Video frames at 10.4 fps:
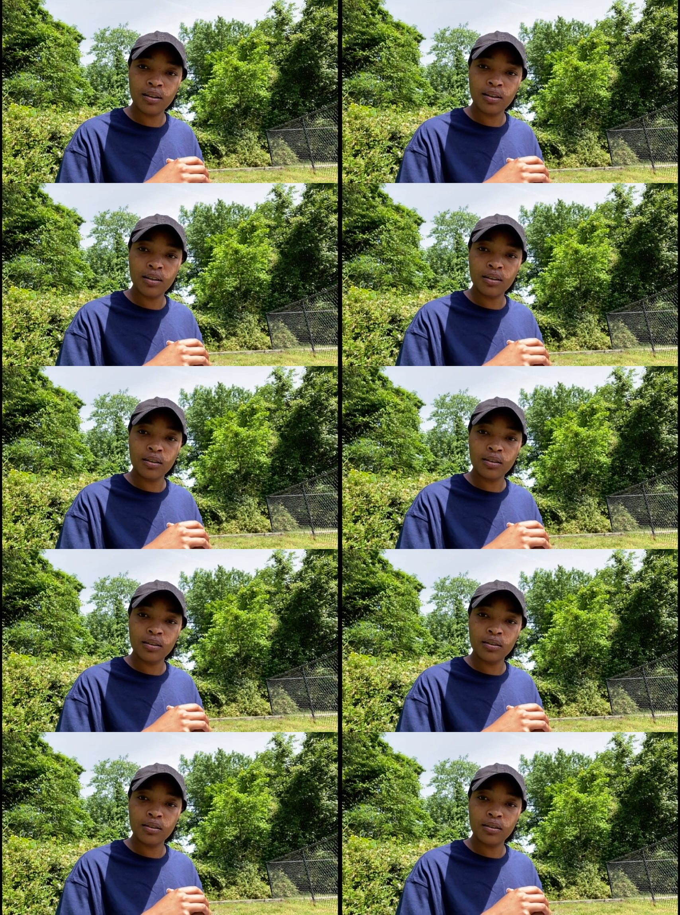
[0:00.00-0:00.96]

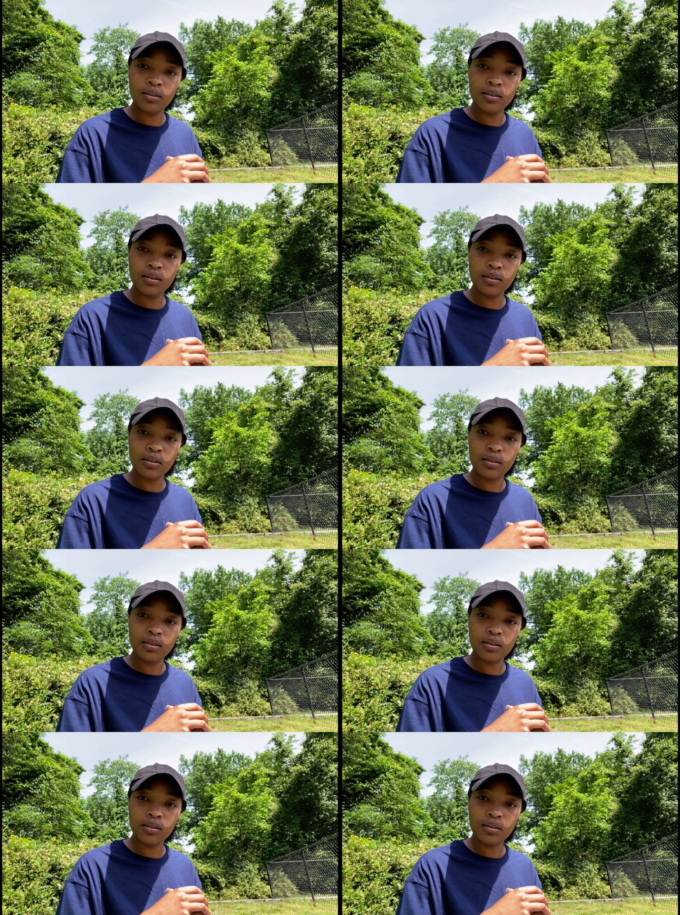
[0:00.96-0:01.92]

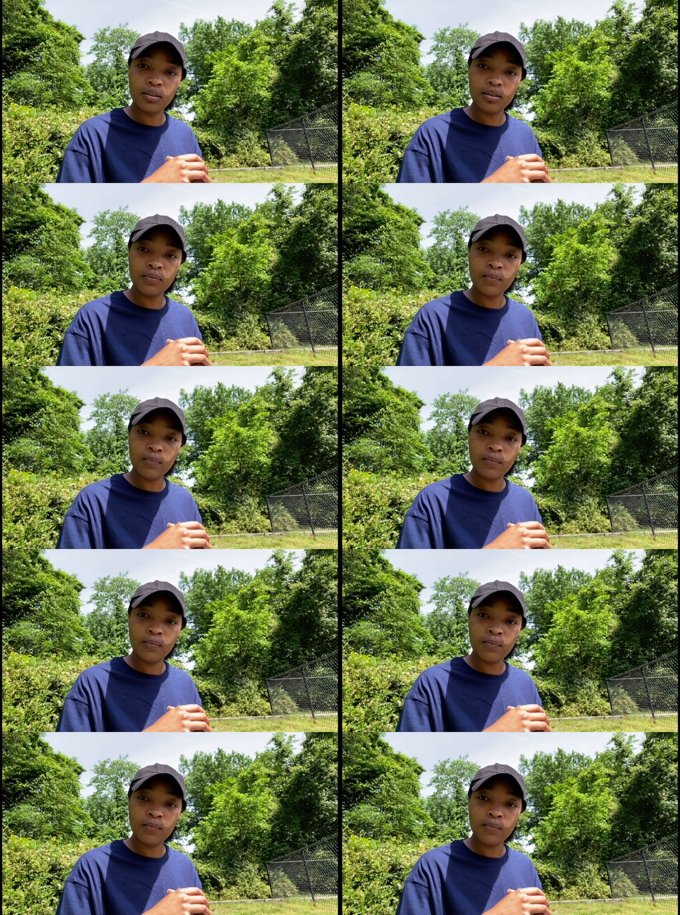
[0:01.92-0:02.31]
[no speech]